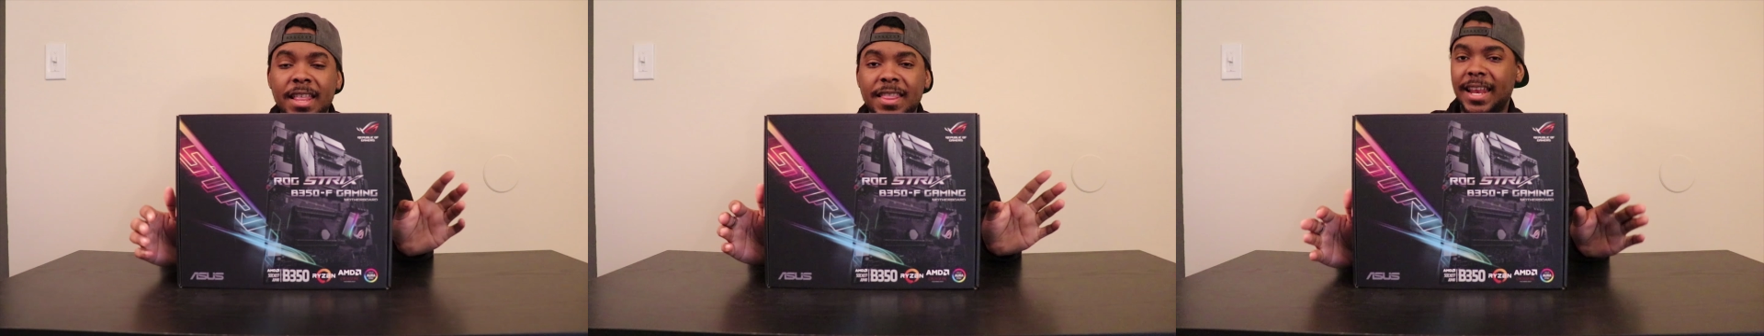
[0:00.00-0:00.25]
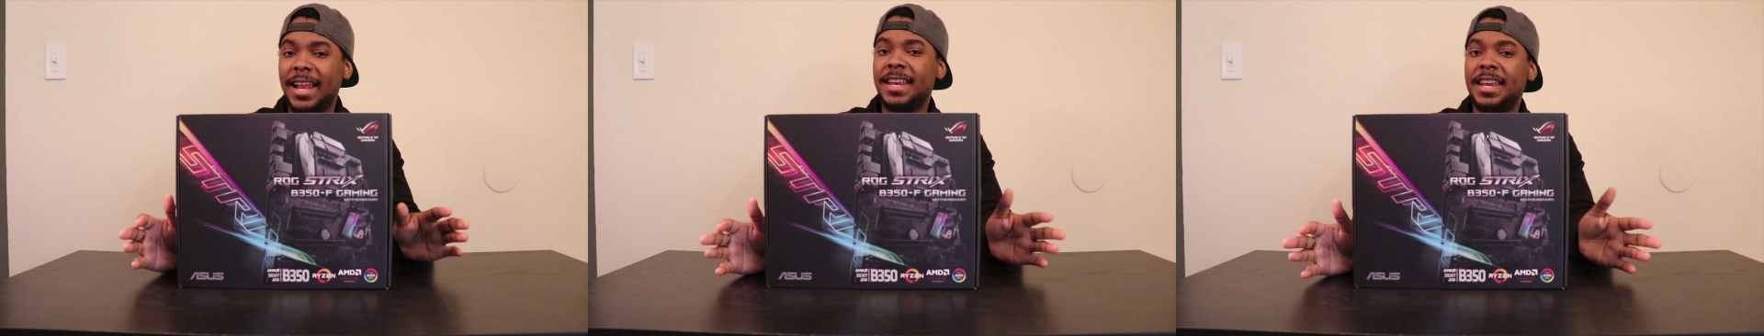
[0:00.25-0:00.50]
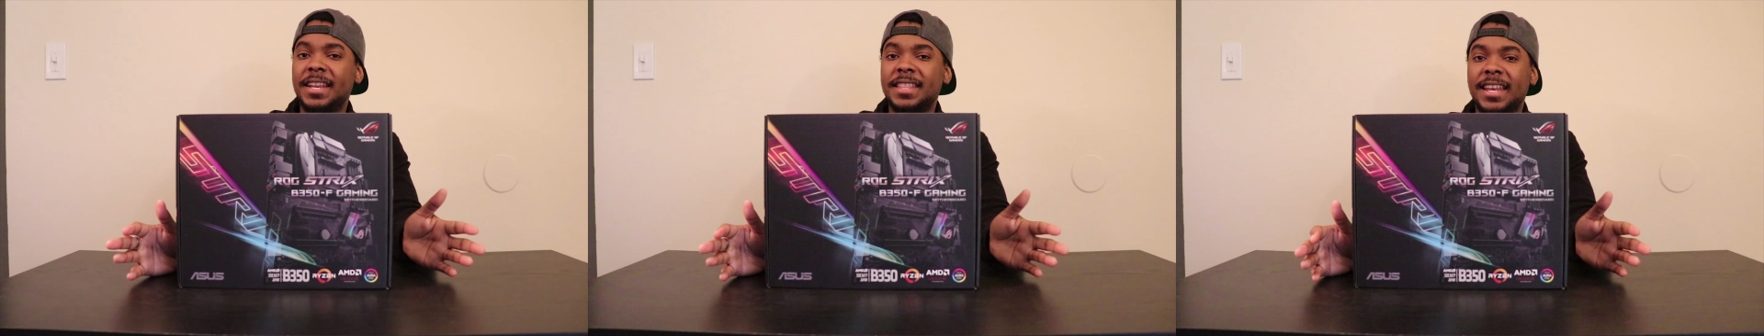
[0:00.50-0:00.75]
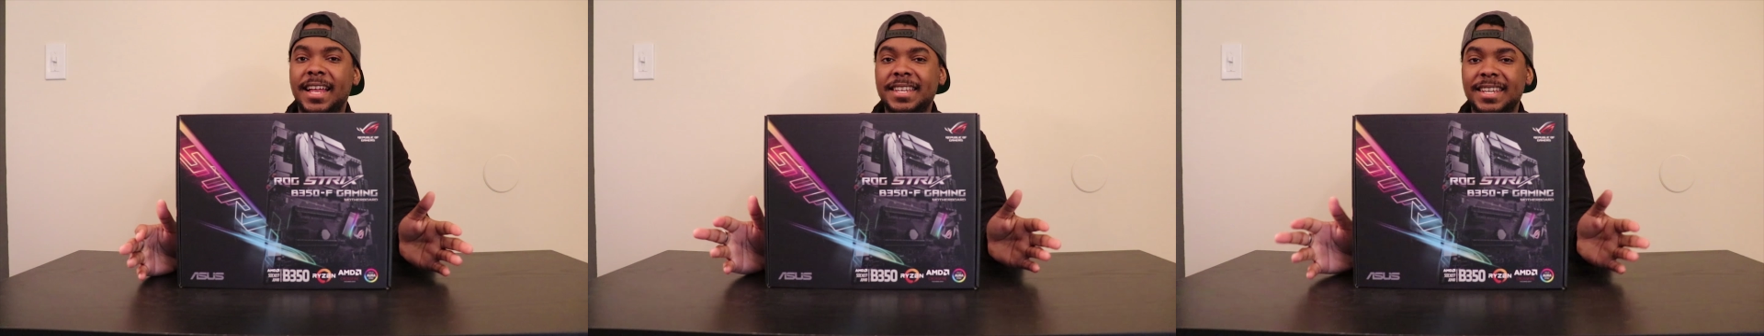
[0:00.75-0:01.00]
that I needed
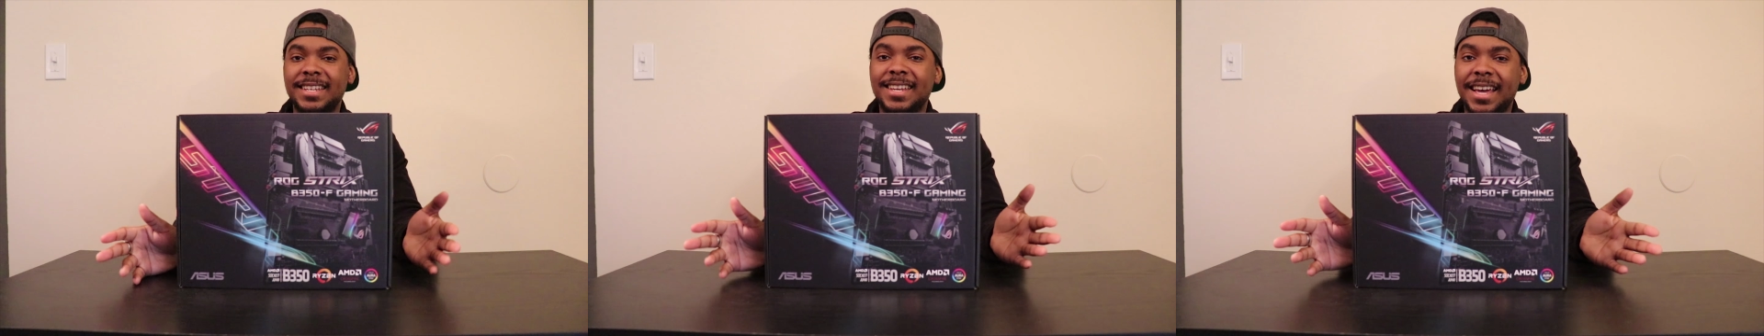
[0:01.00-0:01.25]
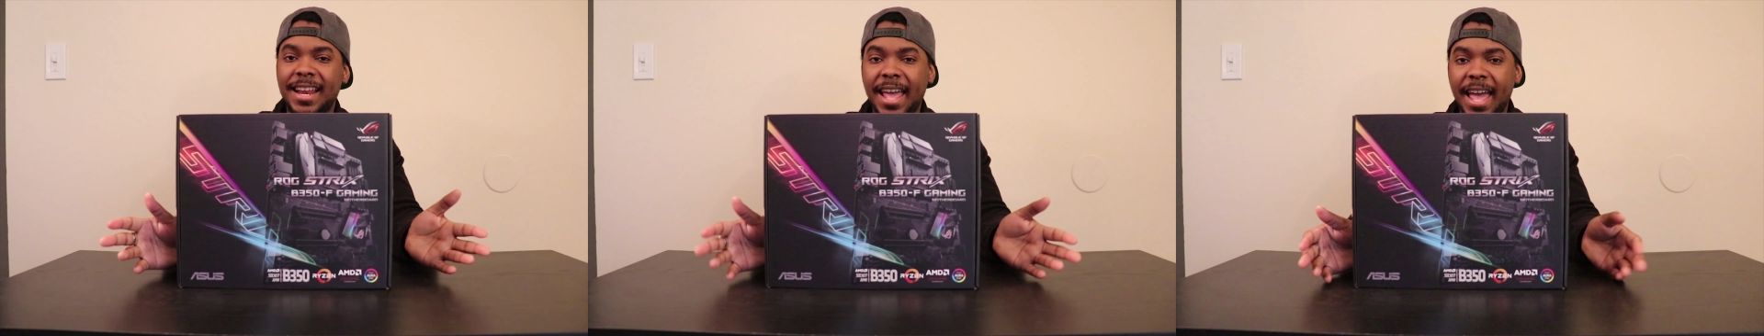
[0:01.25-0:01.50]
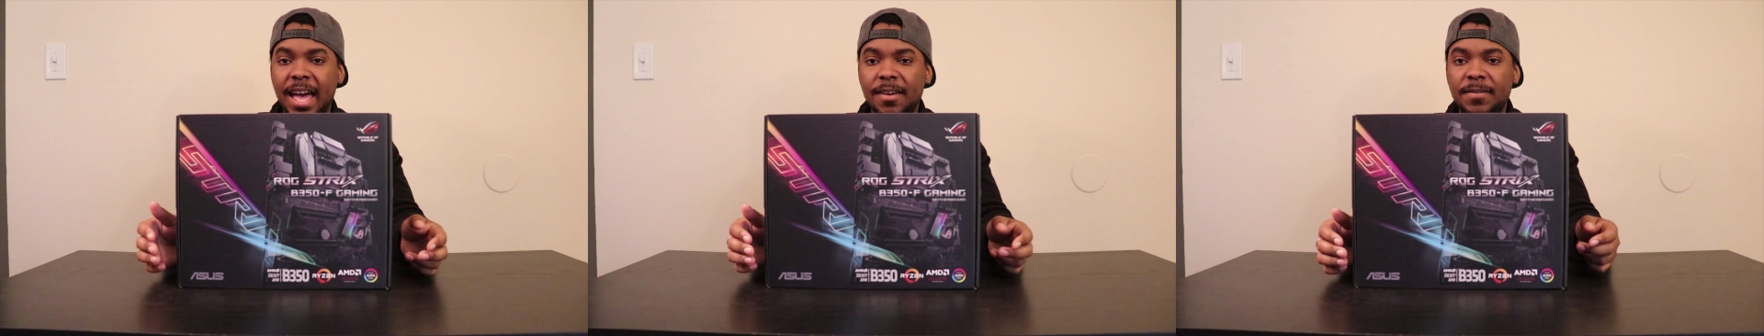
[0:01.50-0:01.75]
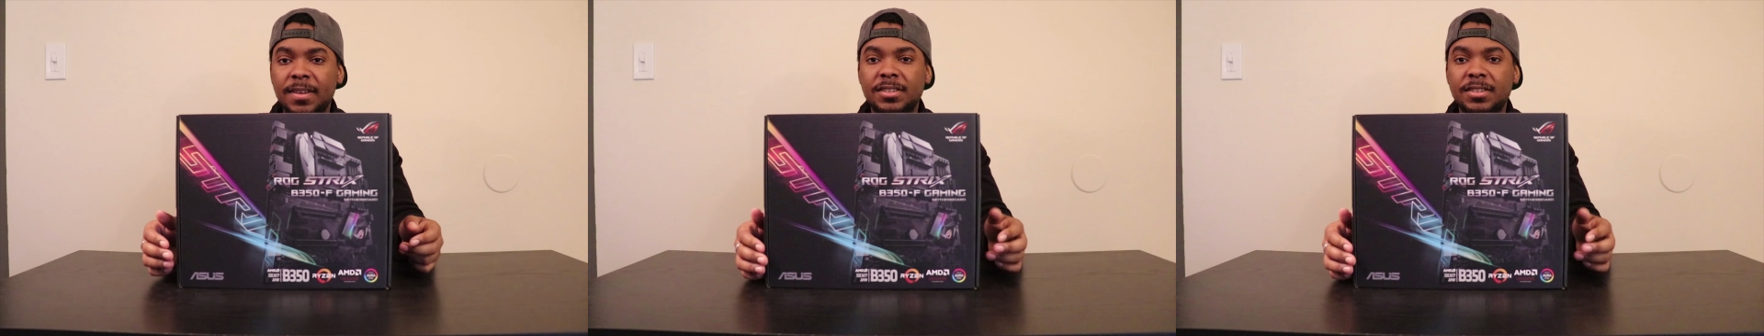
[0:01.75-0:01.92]
that I did not have.